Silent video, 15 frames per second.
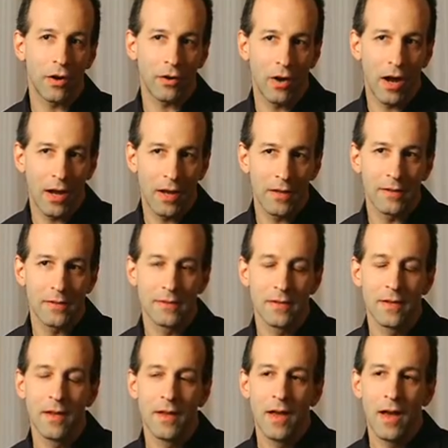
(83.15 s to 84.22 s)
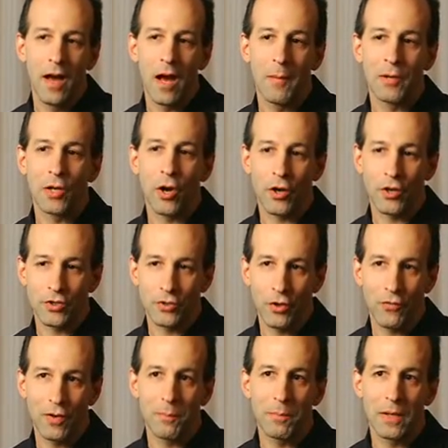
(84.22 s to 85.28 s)
Carter Heinz, um, and Carter's
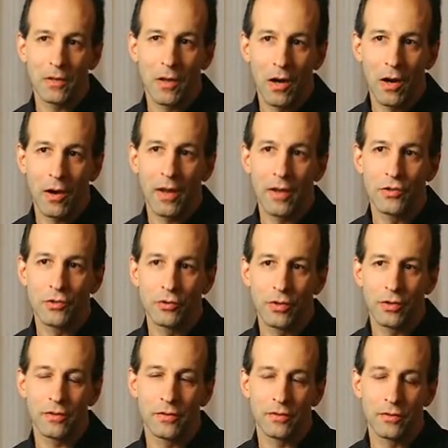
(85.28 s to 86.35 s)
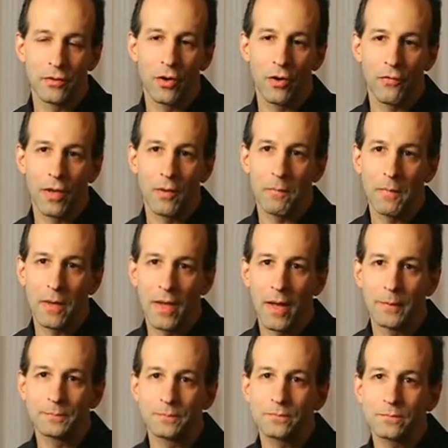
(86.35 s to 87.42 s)
girlfriend Pilar, and Julian's girlfriend
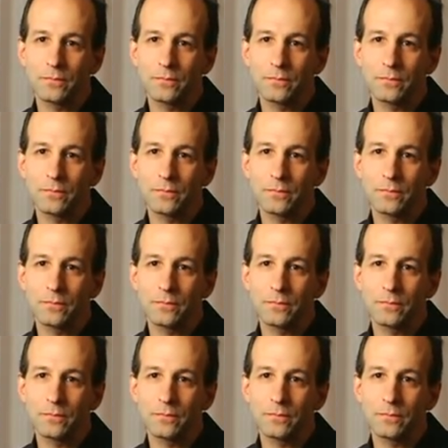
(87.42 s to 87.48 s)
Mia.